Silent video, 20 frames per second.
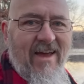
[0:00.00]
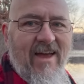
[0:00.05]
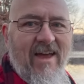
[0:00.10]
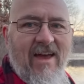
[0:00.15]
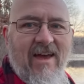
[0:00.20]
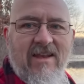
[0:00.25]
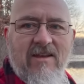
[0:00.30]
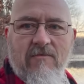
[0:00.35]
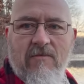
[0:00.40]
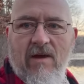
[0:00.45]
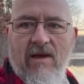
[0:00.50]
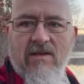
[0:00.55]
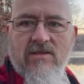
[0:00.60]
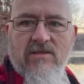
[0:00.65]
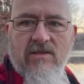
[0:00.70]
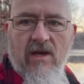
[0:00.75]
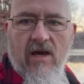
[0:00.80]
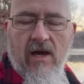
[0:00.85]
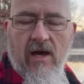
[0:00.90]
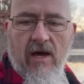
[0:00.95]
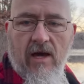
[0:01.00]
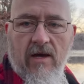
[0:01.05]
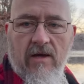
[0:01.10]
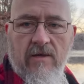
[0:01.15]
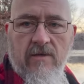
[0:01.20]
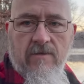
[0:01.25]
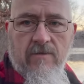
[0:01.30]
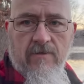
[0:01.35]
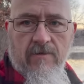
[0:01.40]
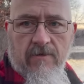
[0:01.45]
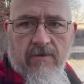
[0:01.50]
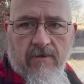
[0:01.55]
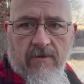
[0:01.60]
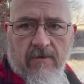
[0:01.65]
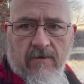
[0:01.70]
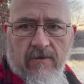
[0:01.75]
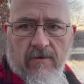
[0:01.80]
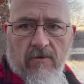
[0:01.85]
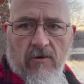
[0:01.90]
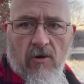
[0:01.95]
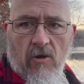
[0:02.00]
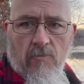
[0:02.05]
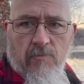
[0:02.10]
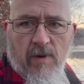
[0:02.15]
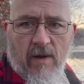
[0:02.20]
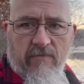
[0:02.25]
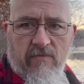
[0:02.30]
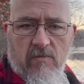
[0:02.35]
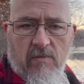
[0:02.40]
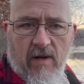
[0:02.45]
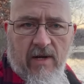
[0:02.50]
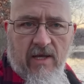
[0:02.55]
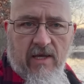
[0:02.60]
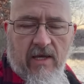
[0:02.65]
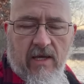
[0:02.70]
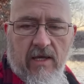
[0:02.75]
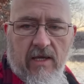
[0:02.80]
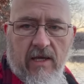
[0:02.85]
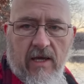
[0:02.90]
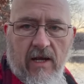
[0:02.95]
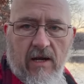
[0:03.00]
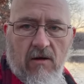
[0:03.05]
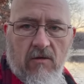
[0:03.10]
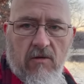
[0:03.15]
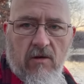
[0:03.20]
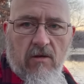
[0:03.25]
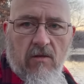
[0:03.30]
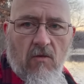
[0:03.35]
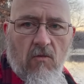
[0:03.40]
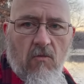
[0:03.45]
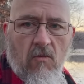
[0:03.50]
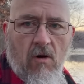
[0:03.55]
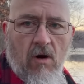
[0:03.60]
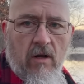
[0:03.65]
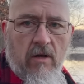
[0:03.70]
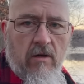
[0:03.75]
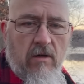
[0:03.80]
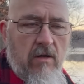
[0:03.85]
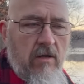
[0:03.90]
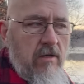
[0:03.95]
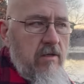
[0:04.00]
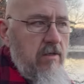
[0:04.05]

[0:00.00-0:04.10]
Anyways, hope everybody can get out on the water,